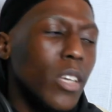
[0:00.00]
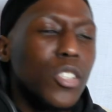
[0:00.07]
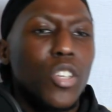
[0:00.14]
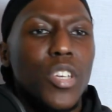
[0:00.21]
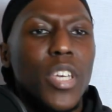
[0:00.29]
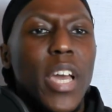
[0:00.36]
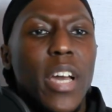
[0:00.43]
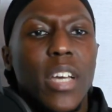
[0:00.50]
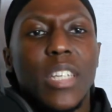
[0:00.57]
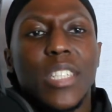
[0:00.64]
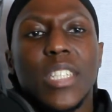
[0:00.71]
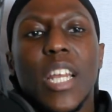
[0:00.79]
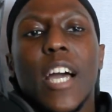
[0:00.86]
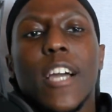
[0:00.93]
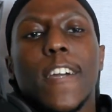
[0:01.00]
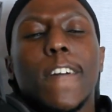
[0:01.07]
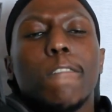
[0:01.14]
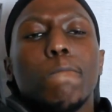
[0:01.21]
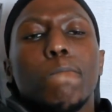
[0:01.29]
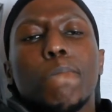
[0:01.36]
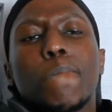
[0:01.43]
So yeah, it's like
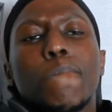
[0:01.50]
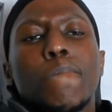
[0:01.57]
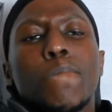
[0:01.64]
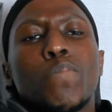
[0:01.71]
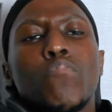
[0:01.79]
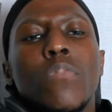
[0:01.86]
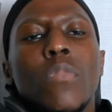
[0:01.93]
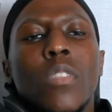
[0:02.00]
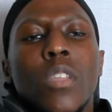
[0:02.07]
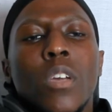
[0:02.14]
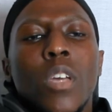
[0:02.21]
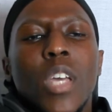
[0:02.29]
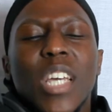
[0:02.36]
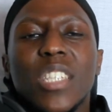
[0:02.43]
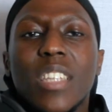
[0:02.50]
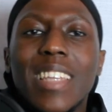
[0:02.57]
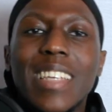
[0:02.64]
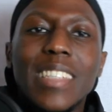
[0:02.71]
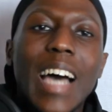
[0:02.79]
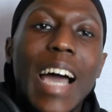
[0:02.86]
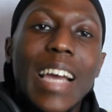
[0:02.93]
um it's
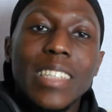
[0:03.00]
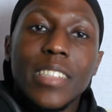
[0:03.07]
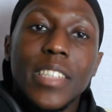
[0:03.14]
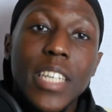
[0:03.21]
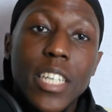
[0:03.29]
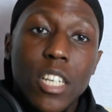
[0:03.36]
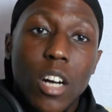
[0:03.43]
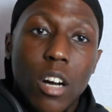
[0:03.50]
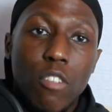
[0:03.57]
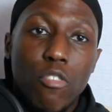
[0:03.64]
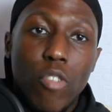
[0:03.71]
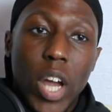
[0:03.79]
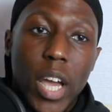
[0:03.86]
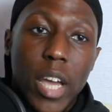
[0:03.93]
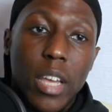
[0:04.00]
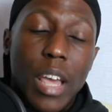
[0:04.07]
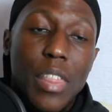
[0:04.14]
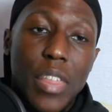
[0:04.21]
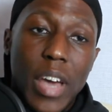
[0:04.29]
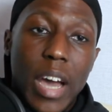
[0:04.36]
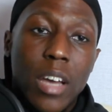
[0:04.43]
this idea, right,
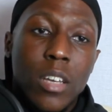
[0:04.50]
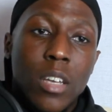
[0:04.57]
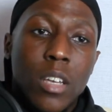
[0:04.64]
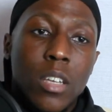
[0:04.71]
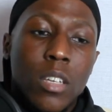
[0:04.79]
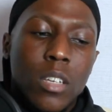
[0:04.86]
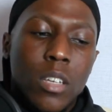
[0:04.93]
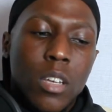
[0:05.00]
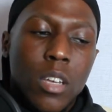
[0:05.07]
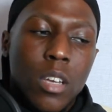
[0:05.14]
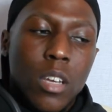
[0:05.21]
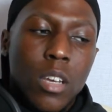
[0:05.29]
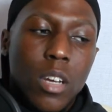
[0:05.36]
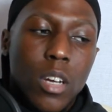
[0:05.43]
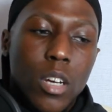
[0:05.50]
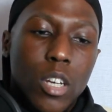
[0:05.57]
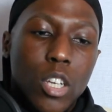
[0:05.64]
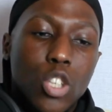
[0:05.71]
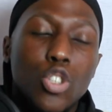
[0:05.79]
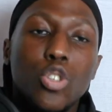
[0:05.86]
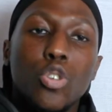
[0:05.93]
that
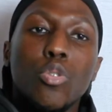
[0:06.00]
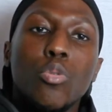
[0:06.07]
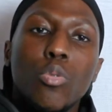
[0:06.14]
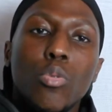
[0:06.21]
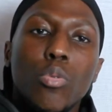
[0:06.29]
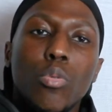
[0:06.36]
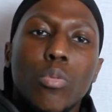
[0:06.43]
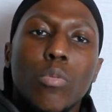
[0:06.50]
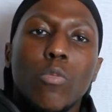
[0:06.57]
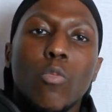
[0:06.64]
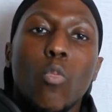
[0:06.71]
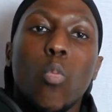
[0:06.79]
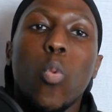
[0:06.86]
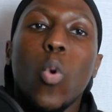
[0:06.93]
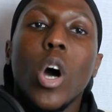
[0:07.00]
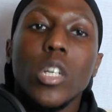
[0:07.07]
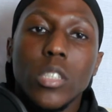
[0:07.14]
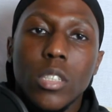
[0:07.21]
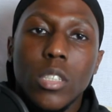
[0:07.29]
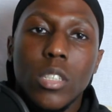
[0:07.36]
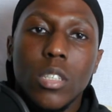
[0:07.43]
you
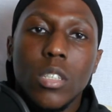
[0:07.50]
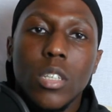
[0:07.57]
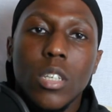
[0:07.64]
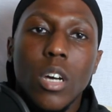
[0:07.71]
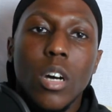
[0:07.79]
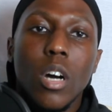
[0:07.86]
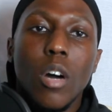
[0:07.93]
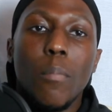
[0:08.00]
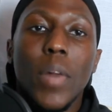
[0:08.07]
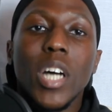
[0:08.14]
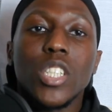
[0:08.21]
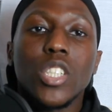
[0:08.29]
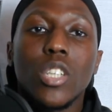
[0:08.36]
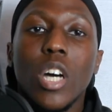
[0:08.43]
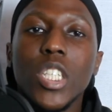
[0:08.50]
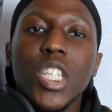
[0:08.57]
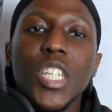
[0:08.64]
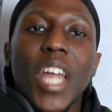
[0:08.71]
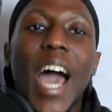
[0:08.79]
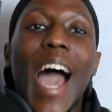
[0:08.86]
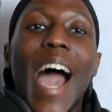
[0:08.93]
want um a
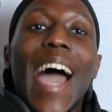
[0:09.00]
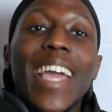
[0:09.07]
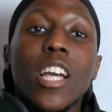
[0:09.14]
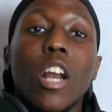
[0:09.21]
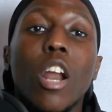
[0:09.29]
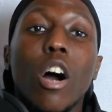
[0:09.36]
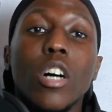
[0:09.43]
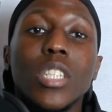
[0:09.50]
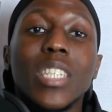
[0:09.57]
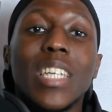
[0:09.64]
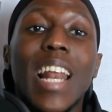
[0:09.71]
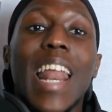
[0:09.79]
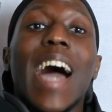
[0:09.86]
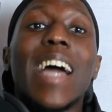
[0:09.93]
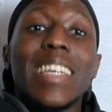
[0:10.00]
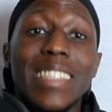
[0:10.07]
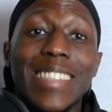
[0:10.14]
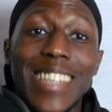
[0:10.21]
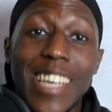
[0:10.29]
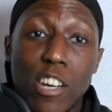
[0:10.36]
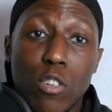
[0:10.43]
certain high class
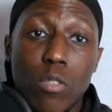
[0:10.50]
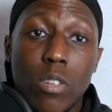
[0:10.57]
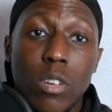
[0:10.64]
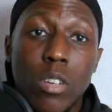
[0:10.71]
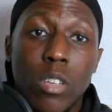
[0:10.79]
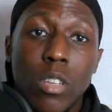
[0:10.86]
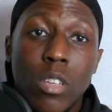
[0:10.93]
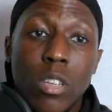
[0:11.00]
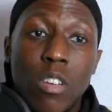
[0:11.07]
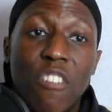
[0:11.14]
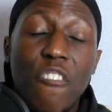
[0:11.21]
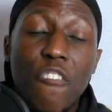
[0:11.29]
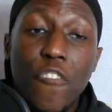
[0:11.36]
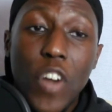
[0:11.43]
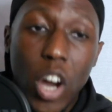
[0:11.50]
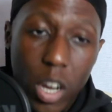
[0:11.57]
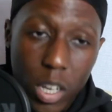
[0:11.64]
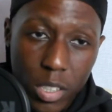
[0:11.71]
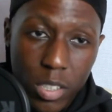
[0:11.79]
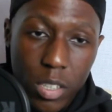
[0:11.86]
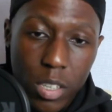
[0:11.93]
clientele
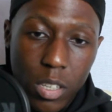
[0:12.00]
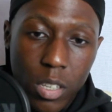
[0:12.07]
first,